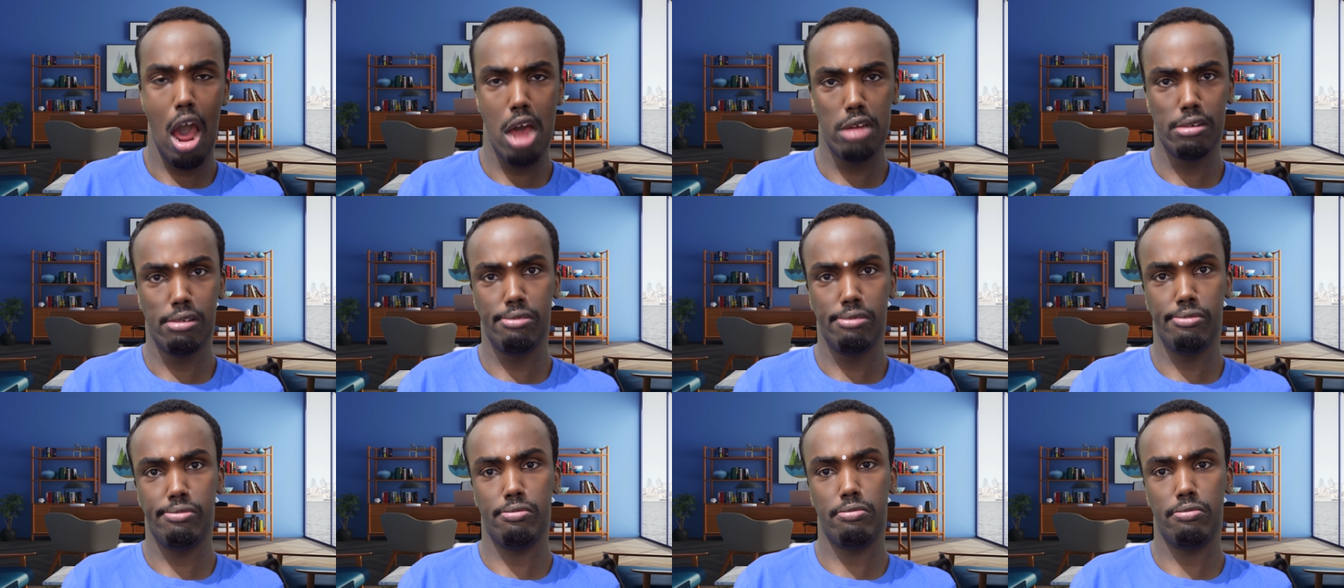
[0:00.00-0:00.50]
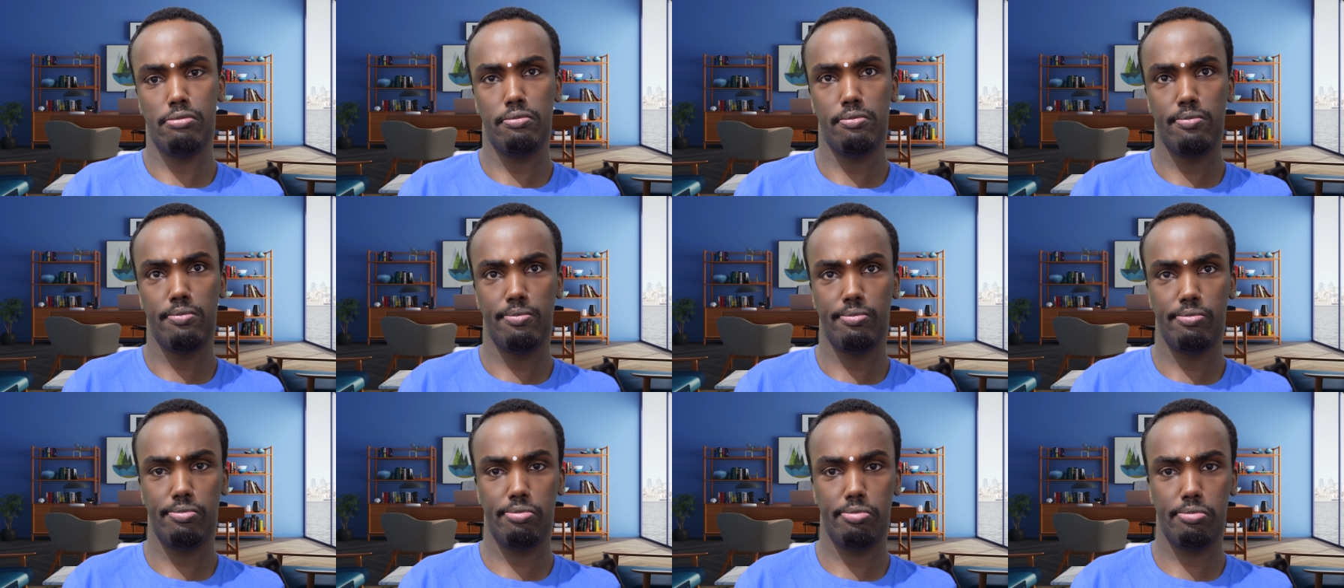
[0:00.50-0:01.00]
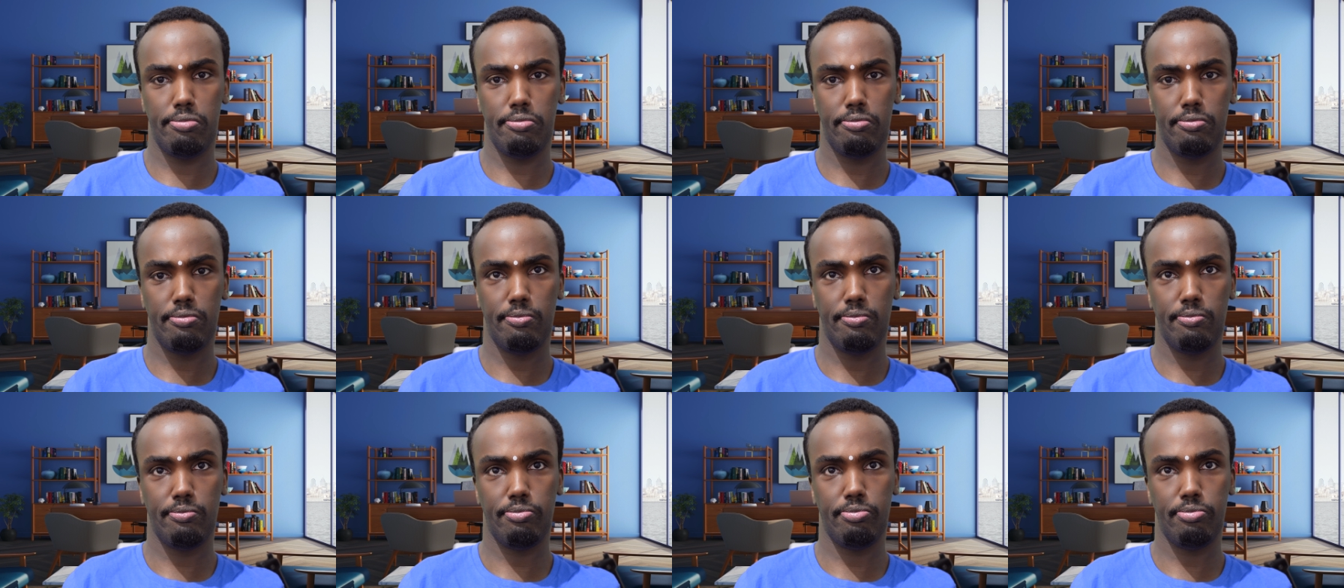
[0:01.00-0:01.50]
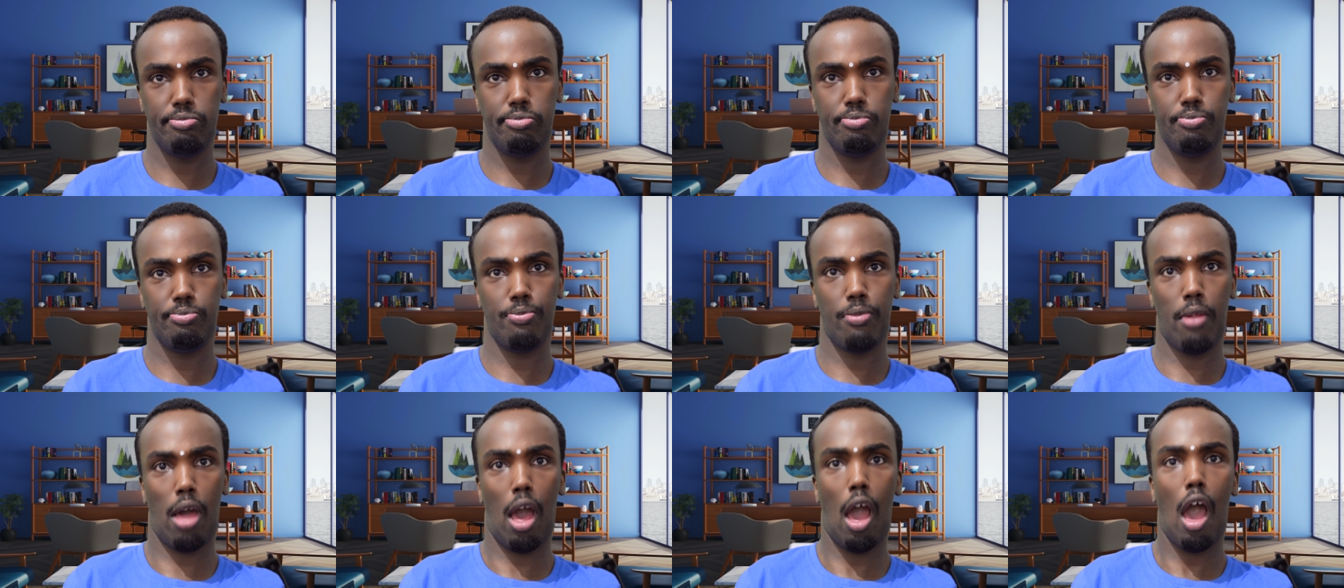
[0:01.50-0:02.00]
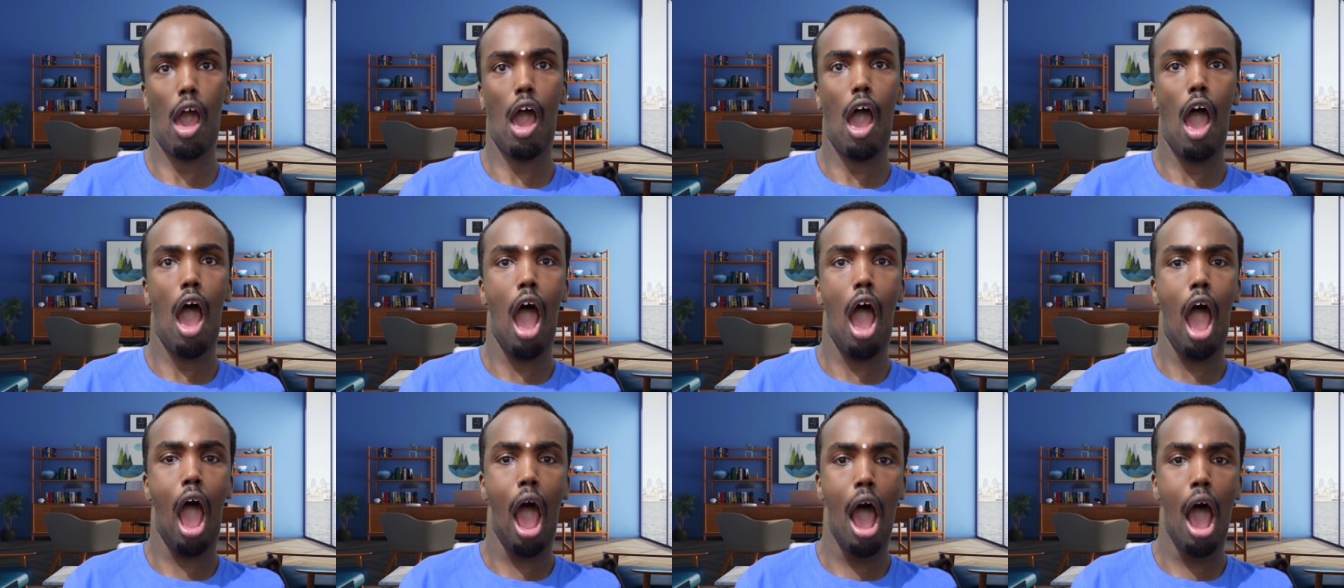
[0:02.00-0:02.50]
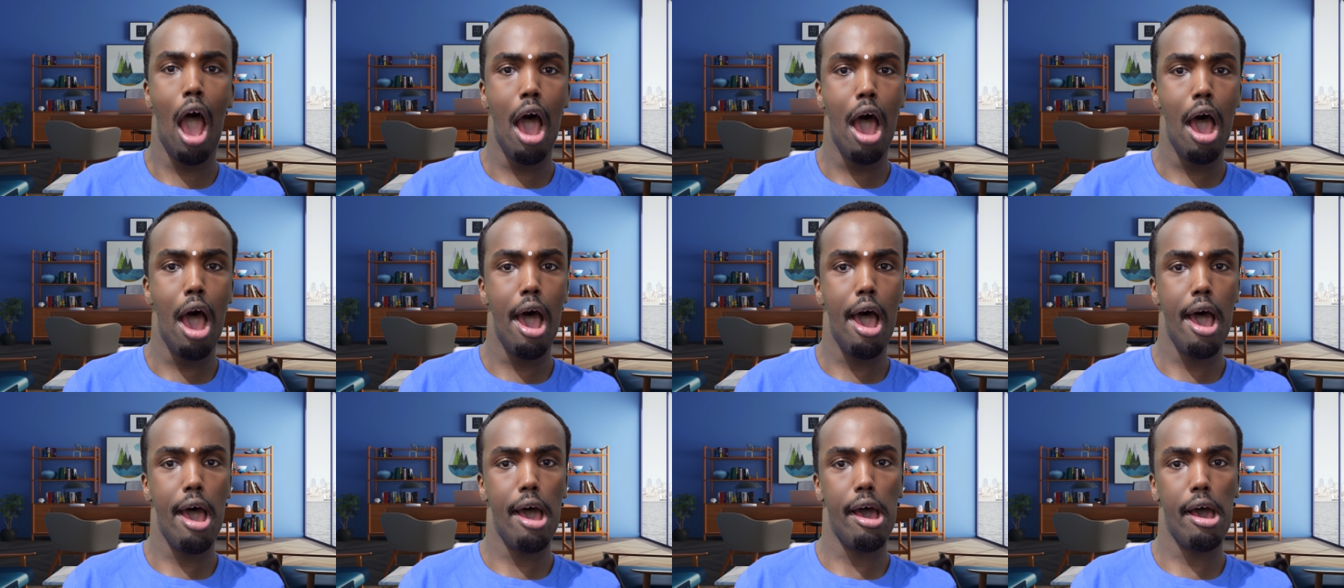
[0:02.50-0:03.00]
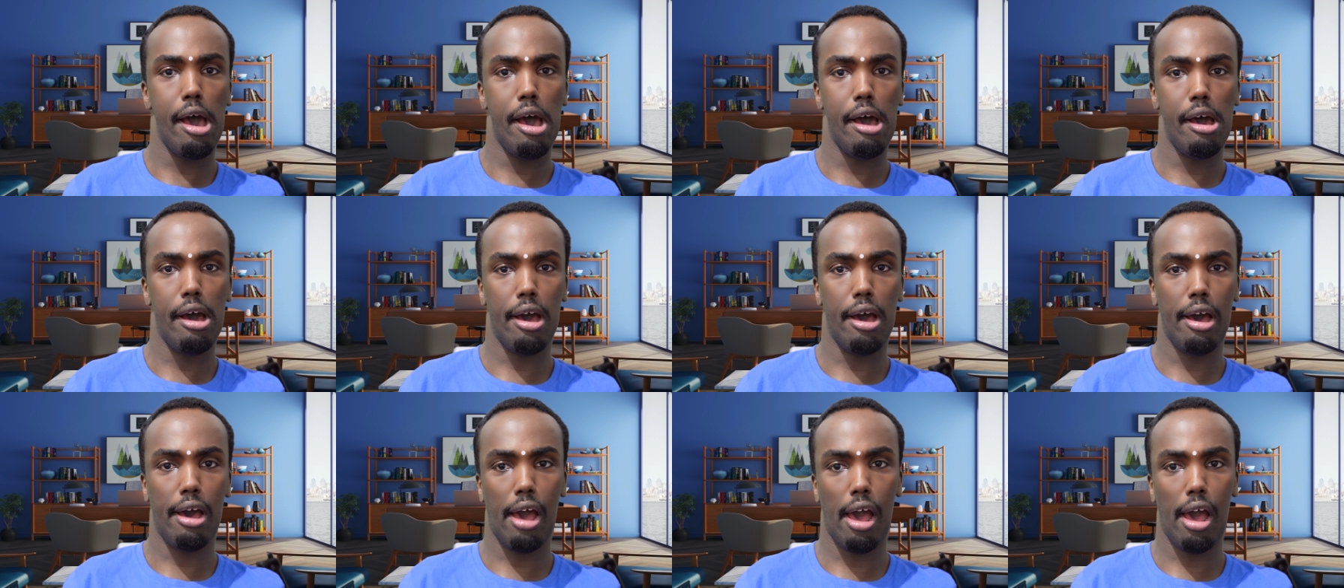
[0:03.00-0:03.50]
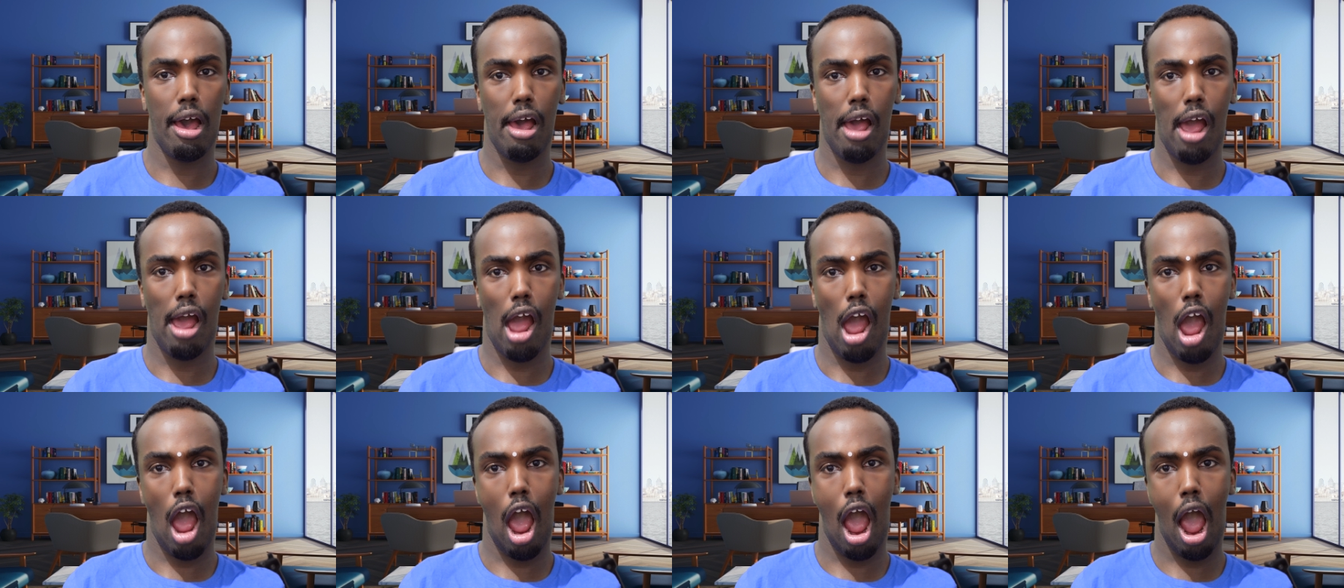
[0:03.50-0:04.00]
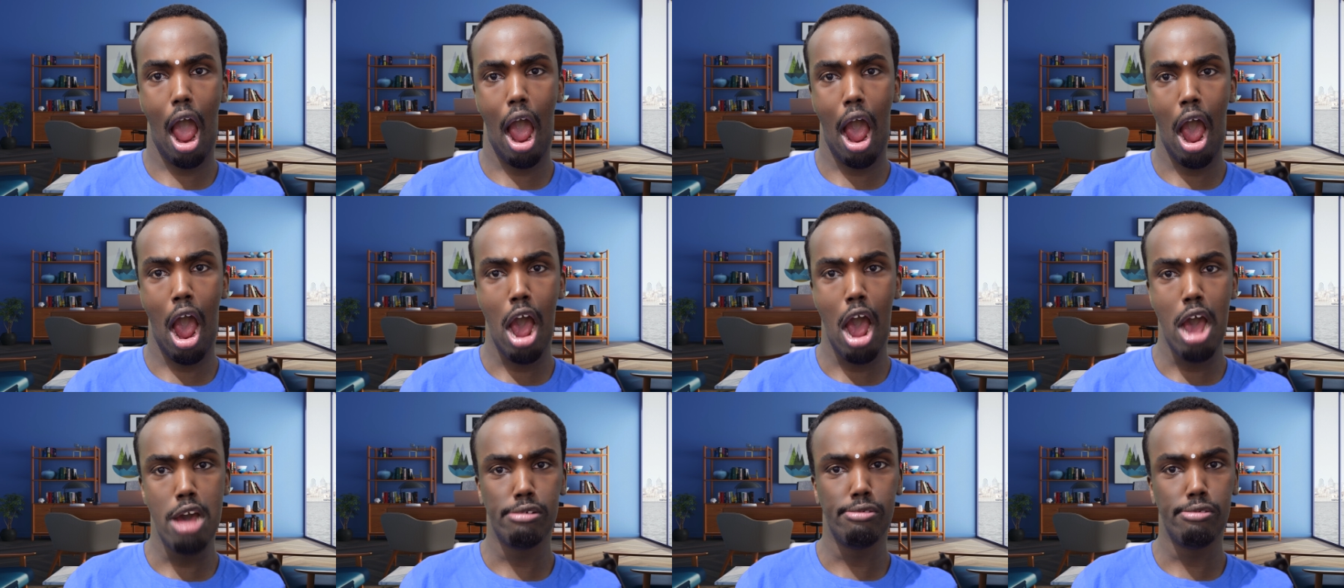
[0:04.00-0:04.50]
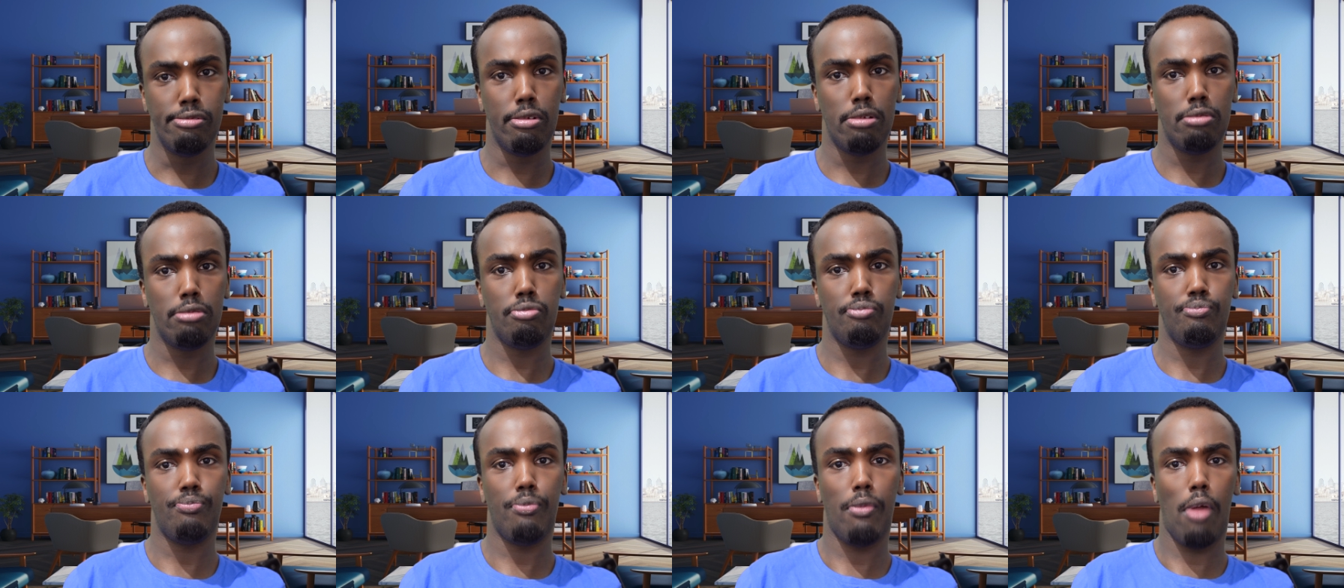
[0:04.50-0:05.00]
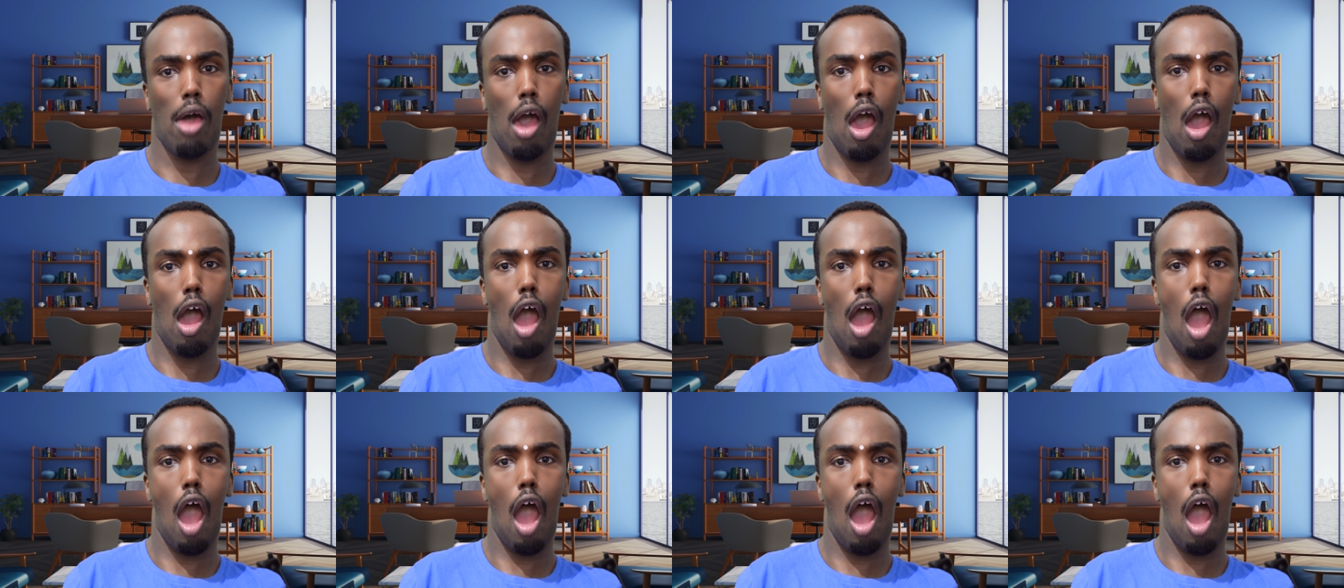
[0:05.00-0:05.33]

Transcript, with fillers: This is my normal. If you have a disability, I would like to tell you.